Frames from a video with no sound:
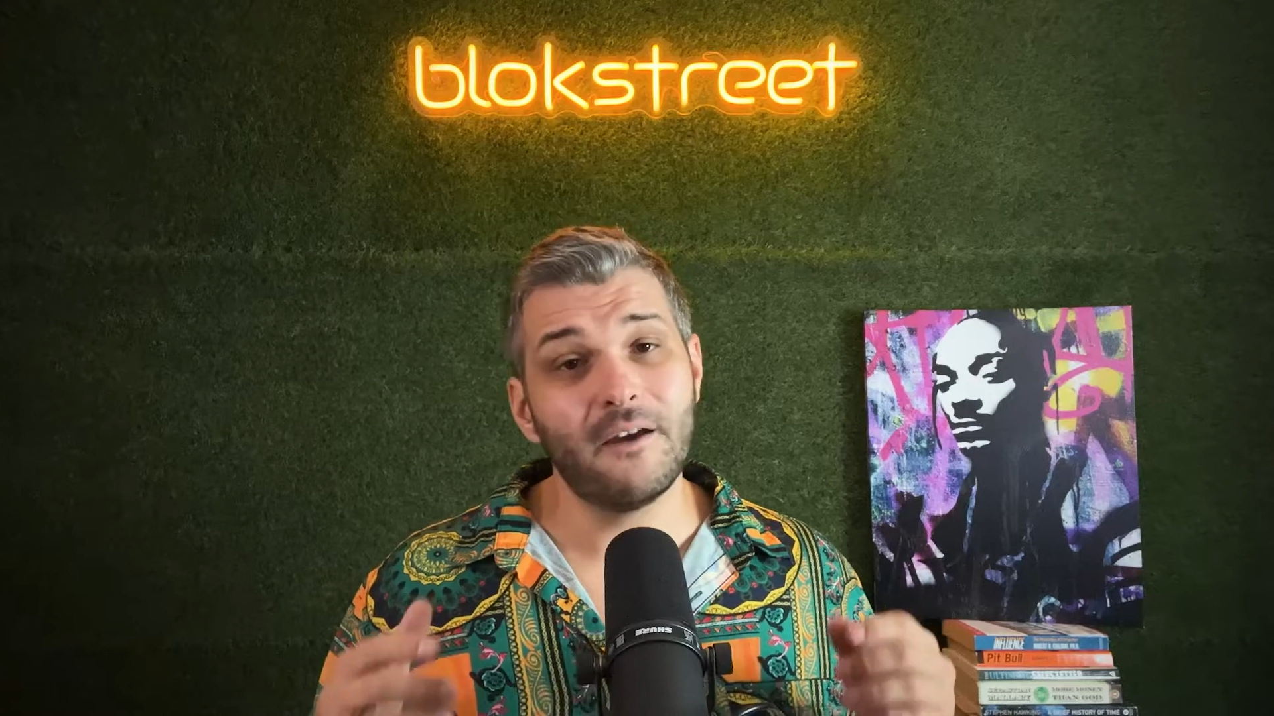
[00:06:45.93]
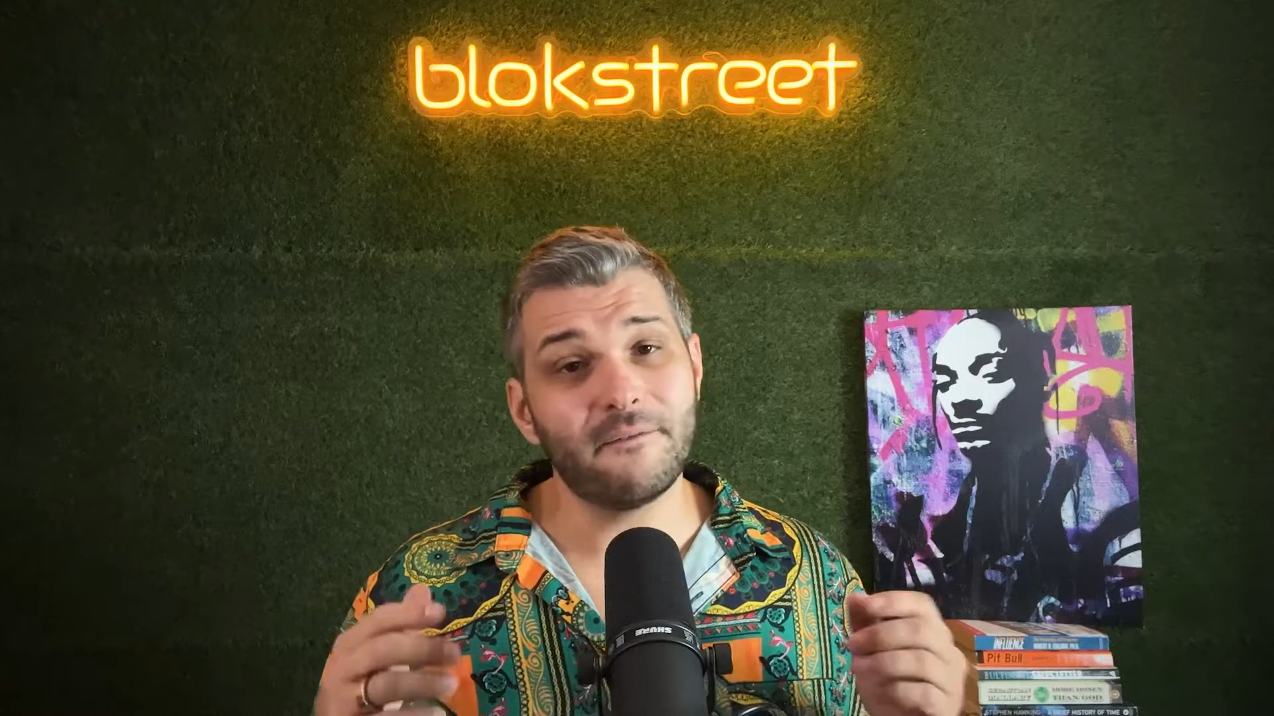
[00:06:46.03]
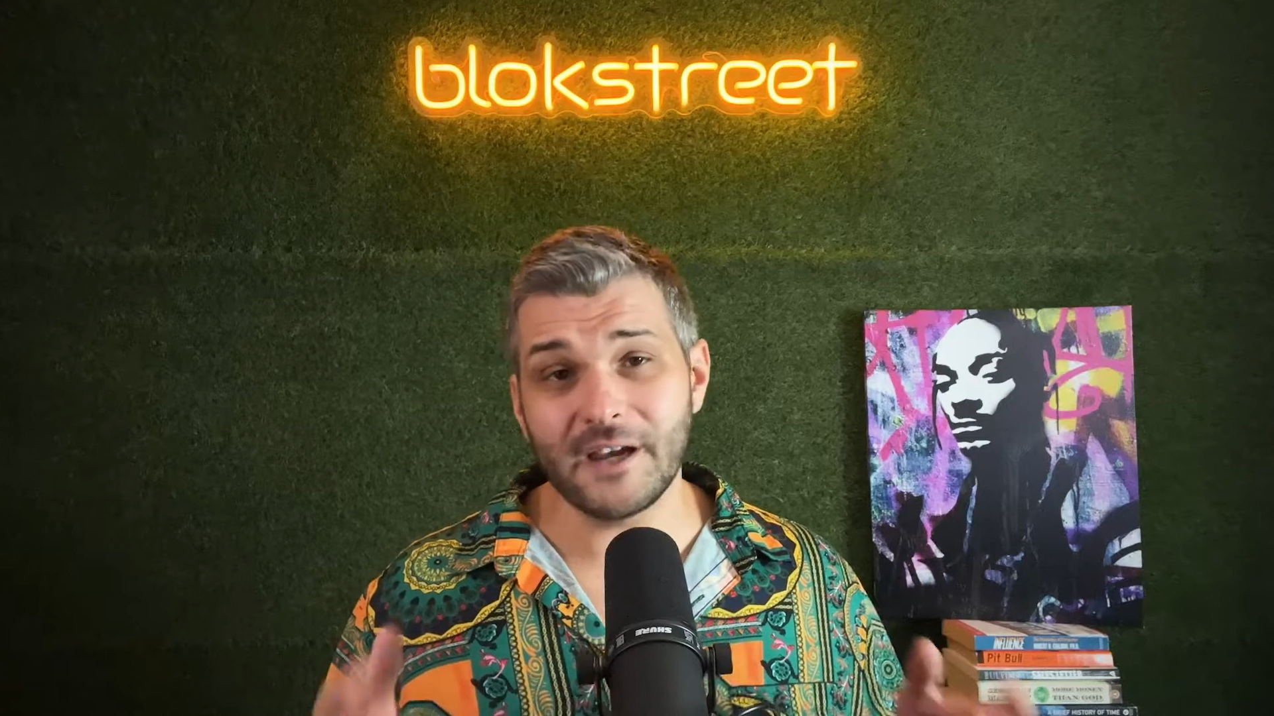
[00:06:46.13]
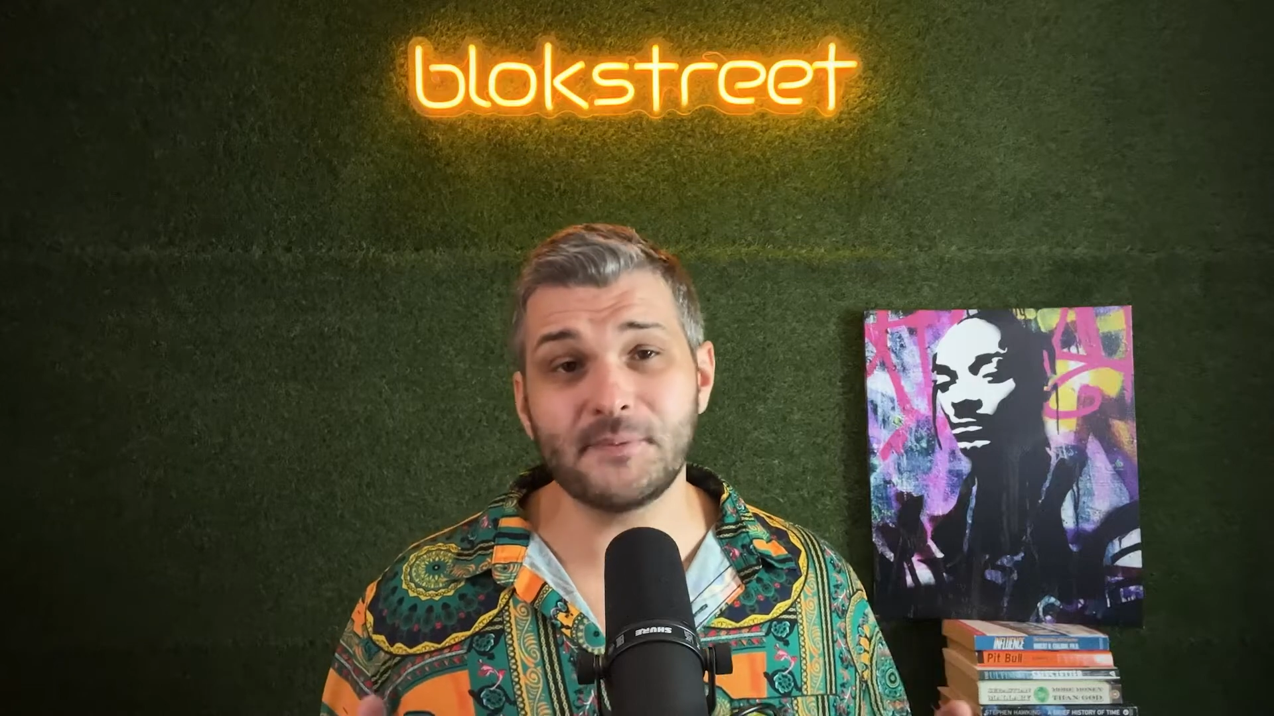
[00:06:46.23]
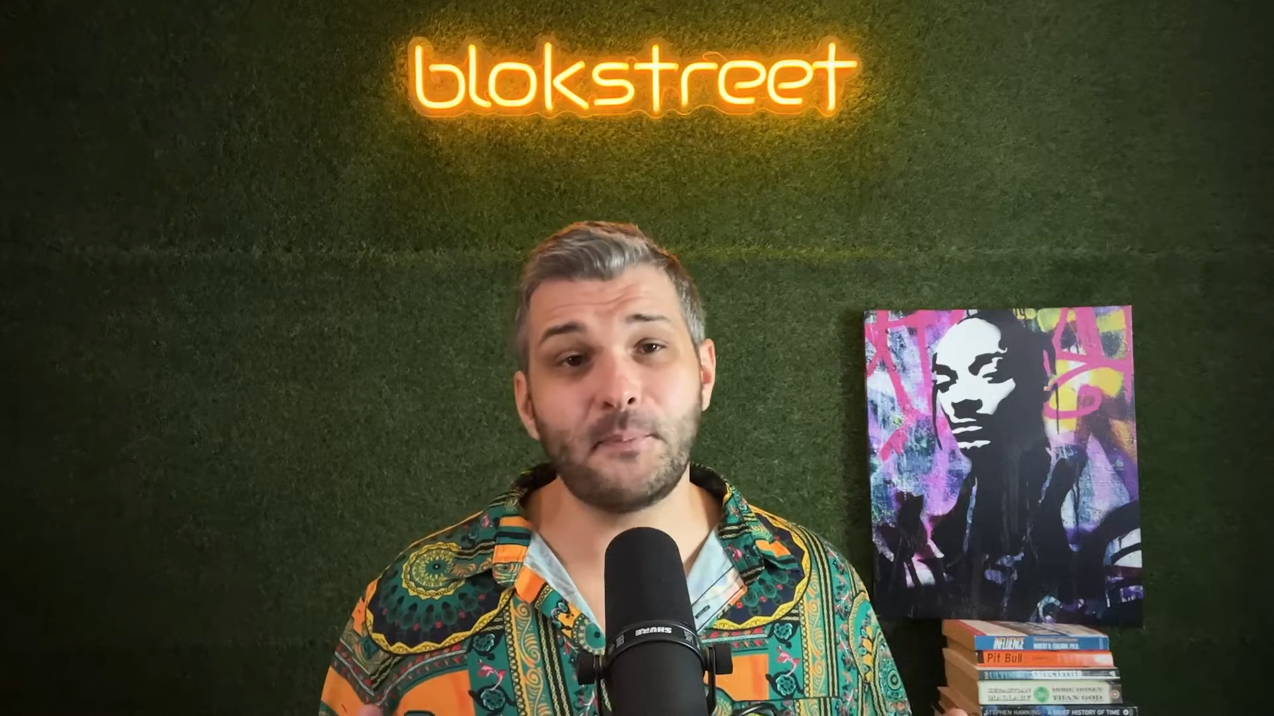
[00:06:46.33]

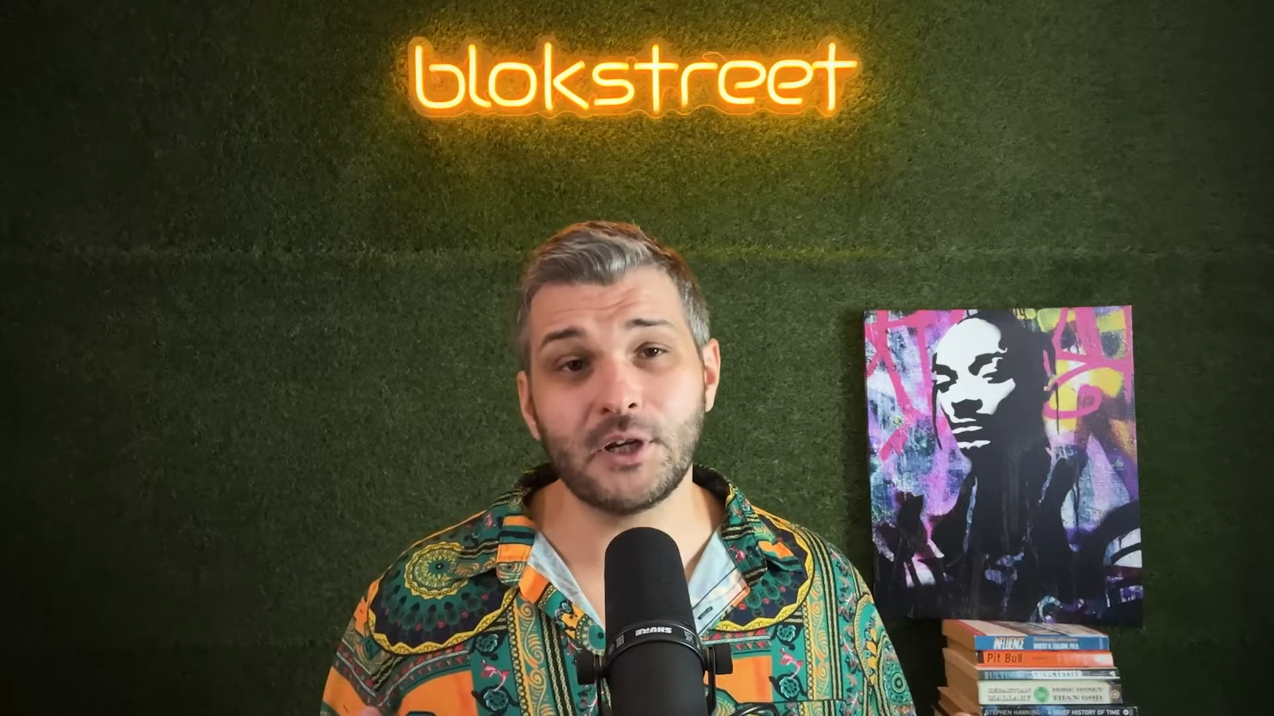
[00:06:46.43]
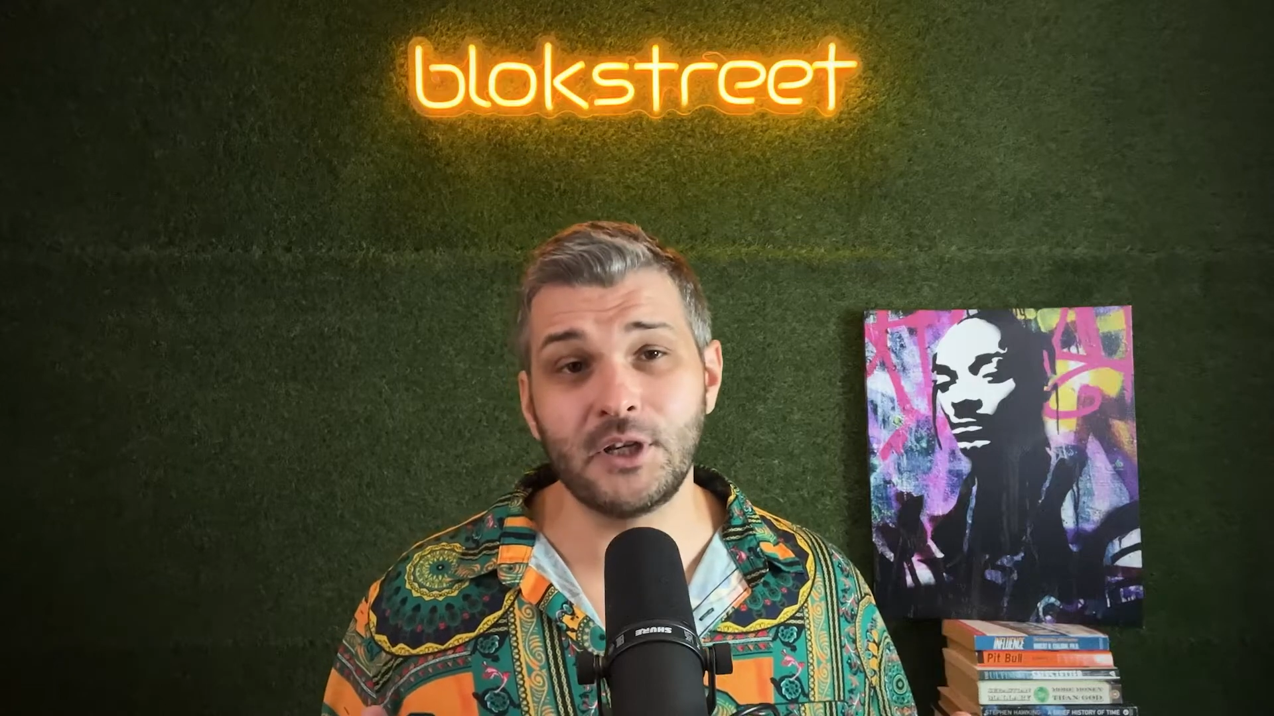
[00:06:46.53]
Facebook